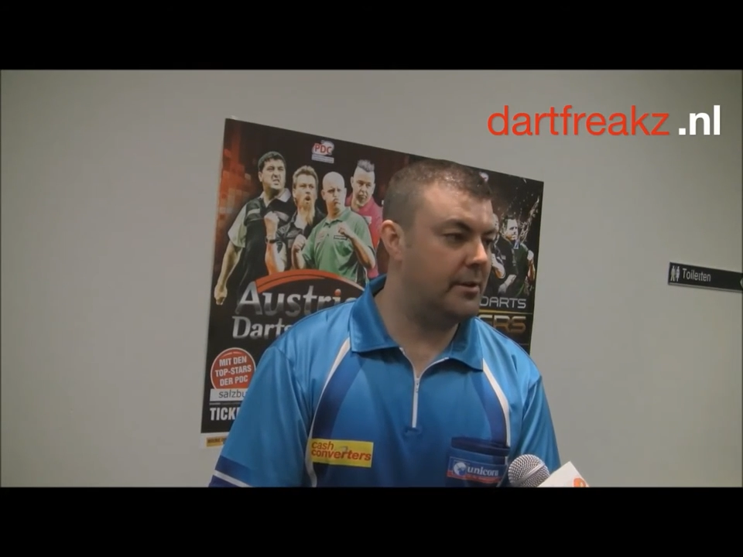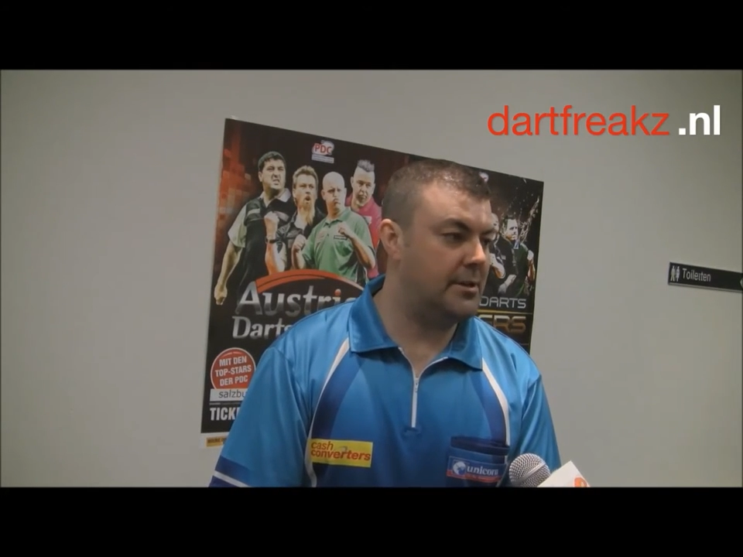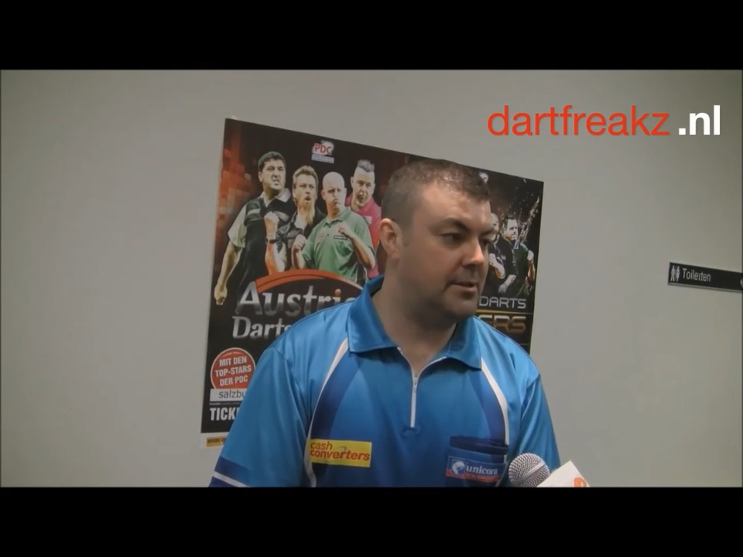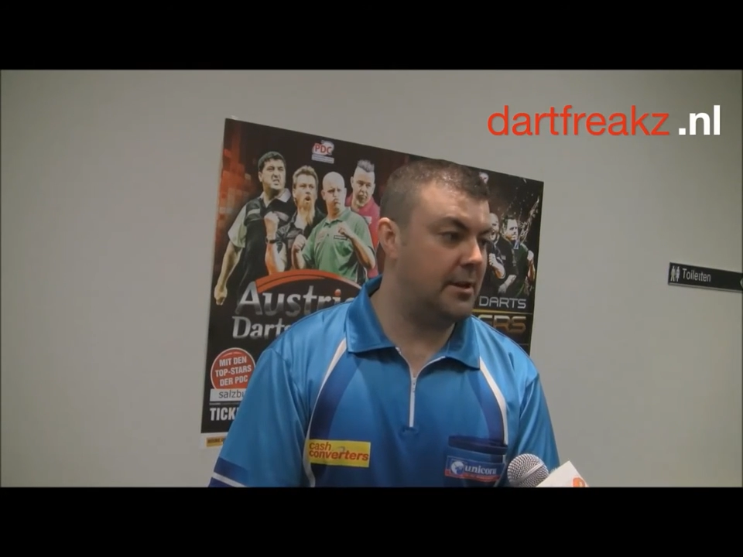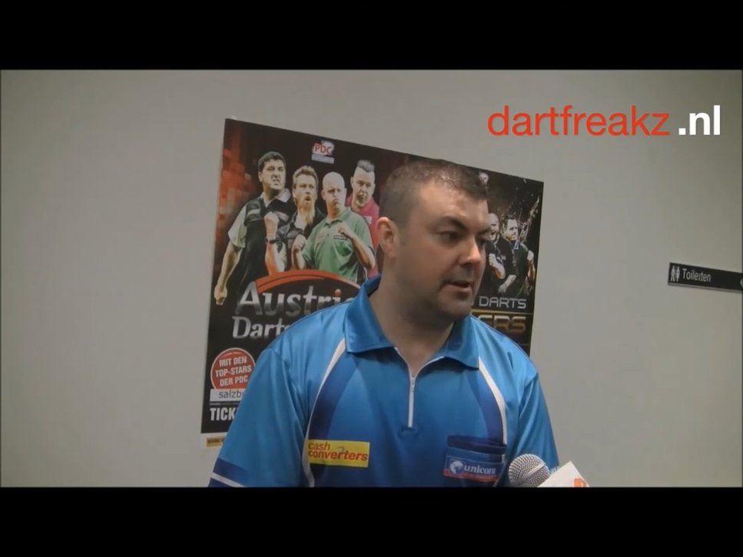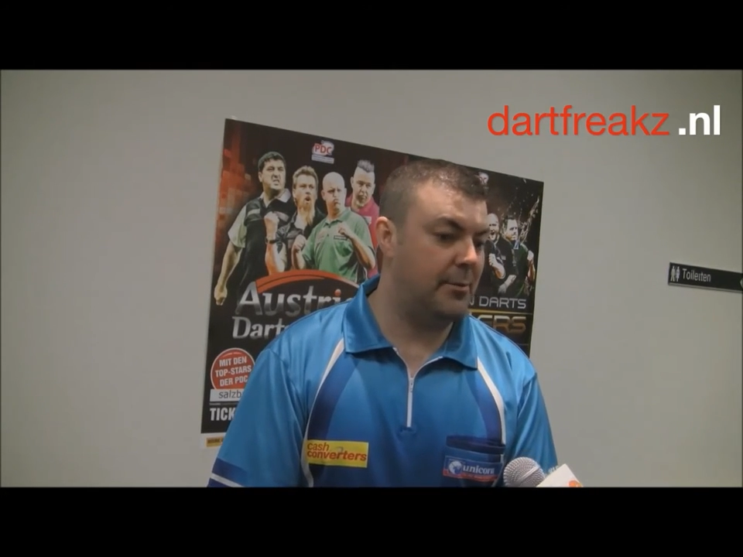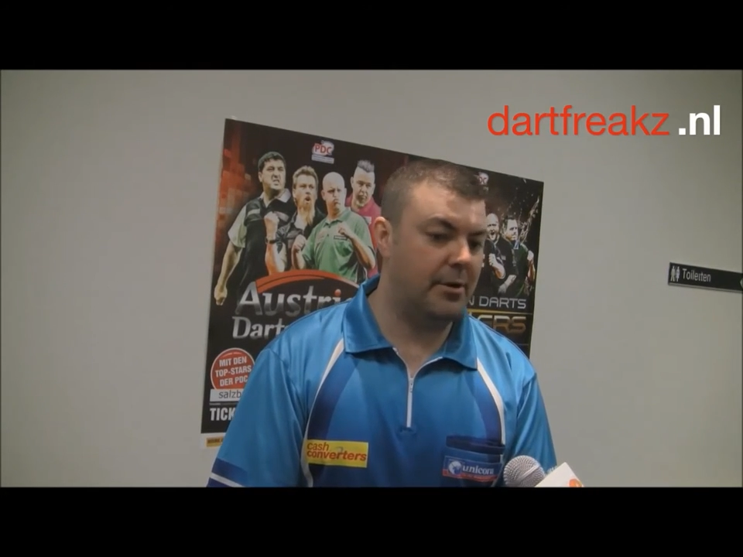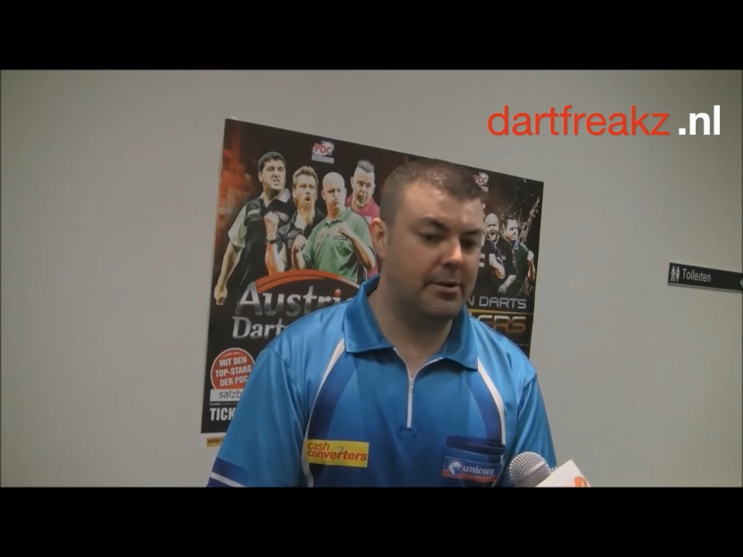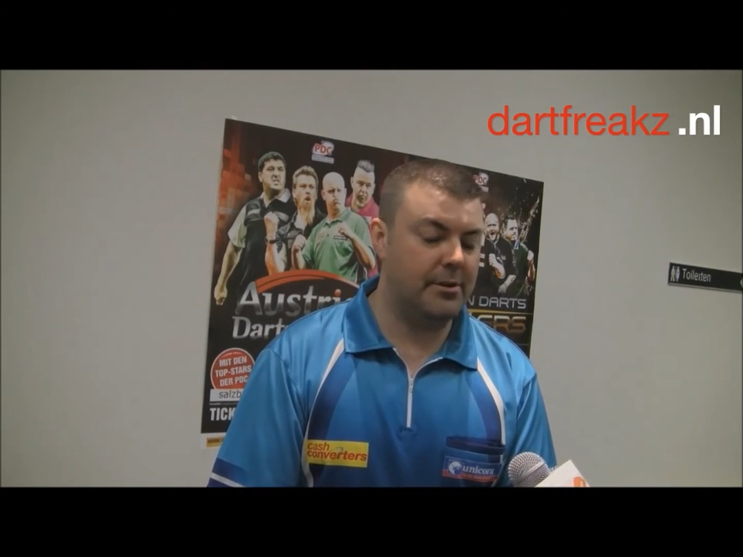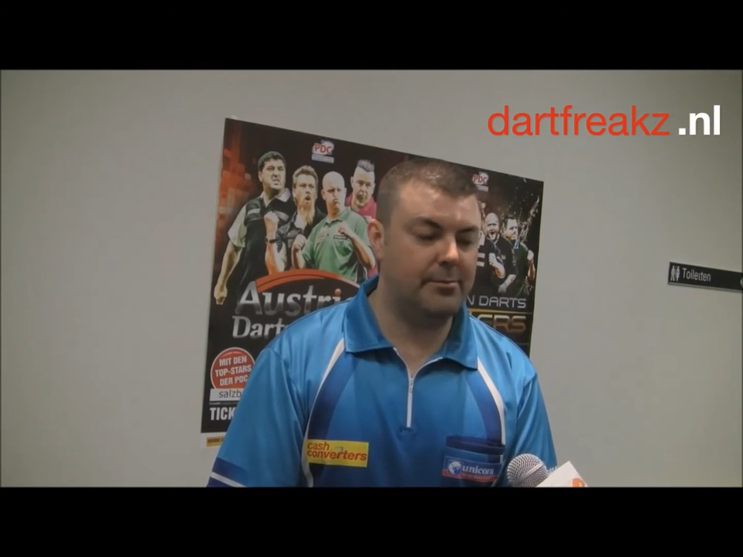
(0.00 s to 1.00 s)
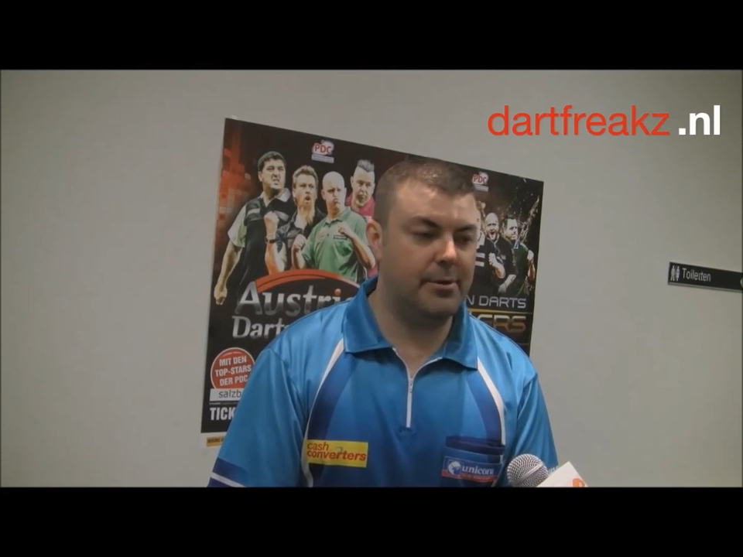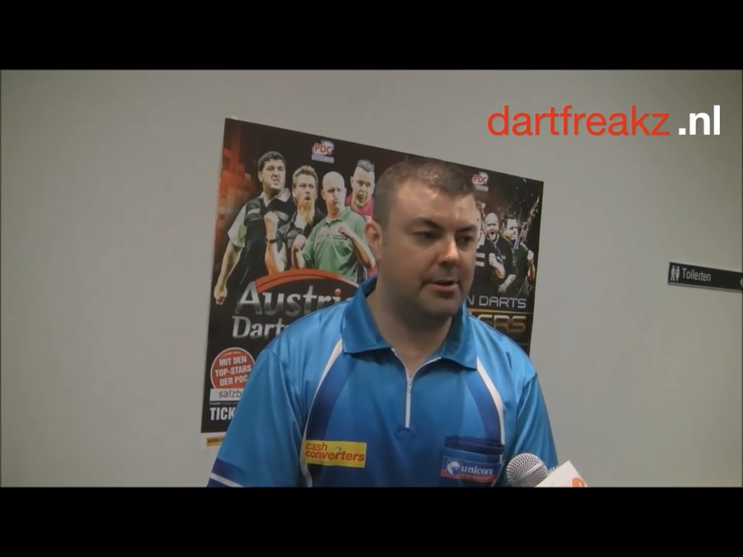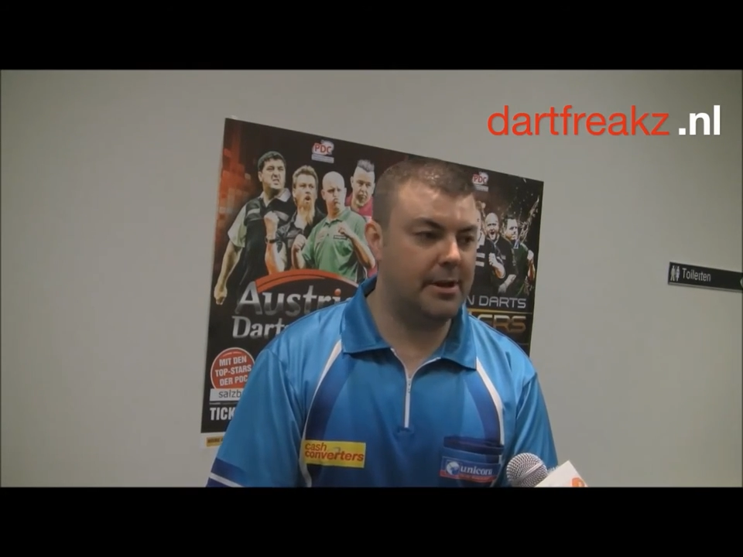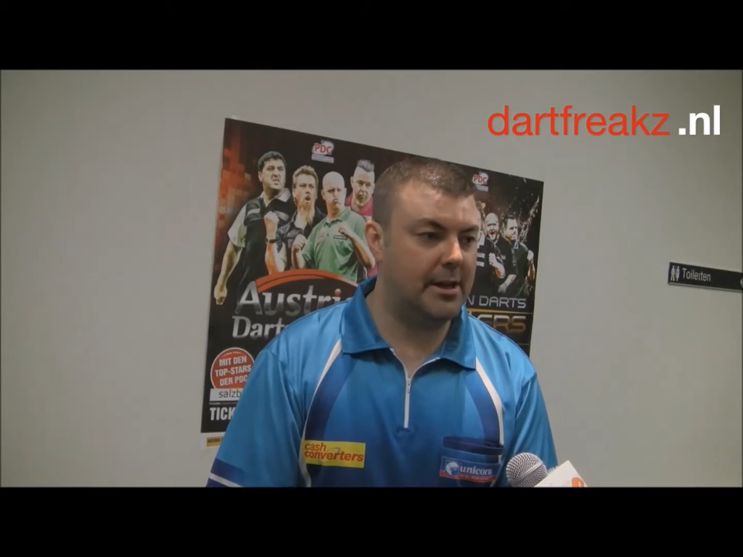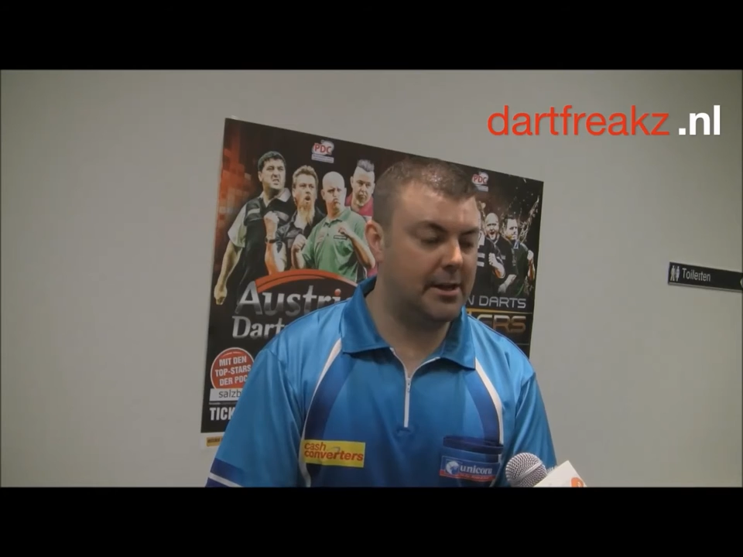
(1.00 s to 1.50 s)
this year more
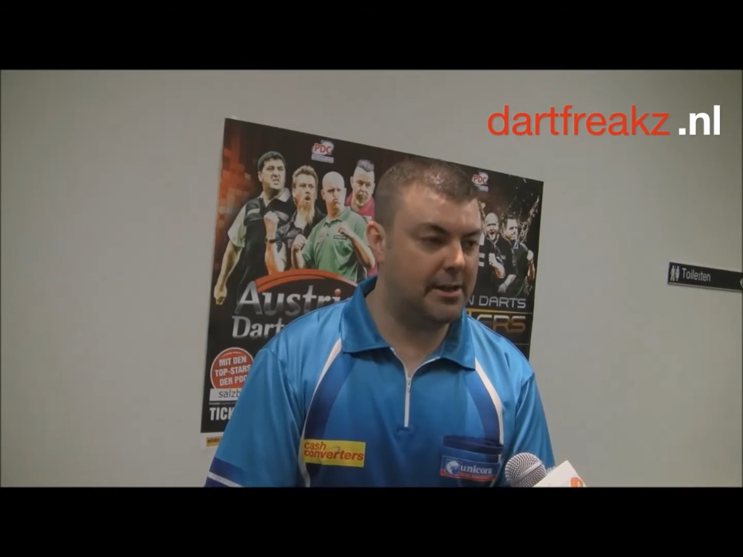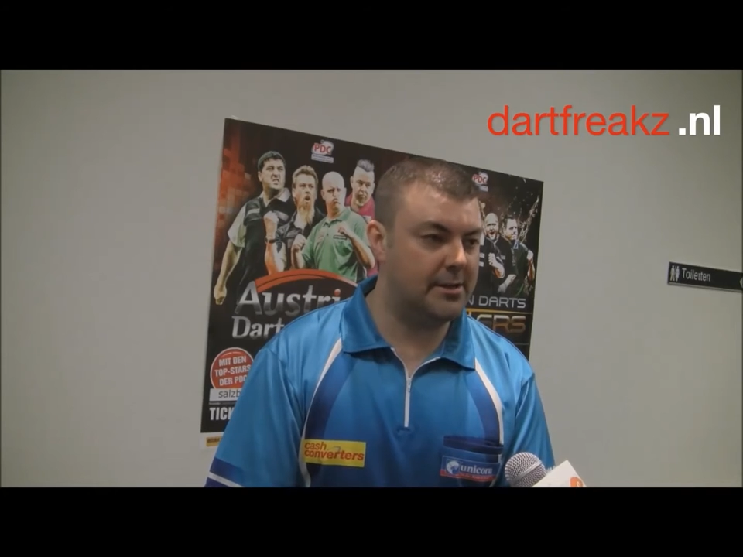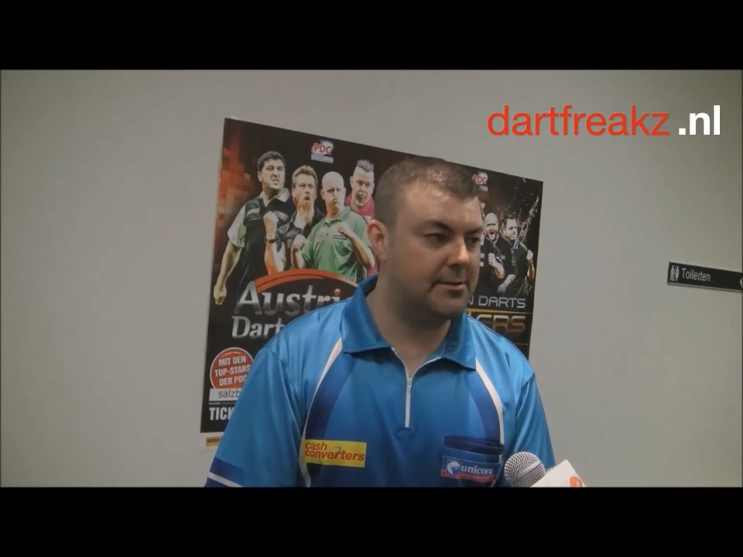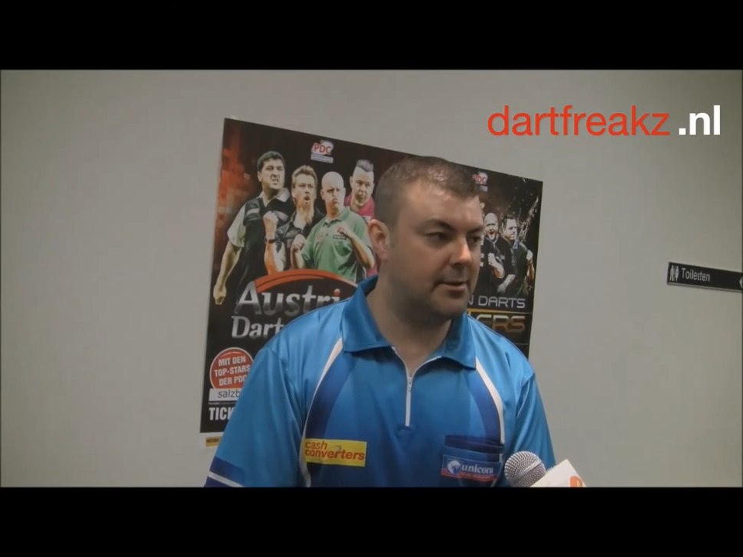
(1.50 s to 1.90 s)
than any year.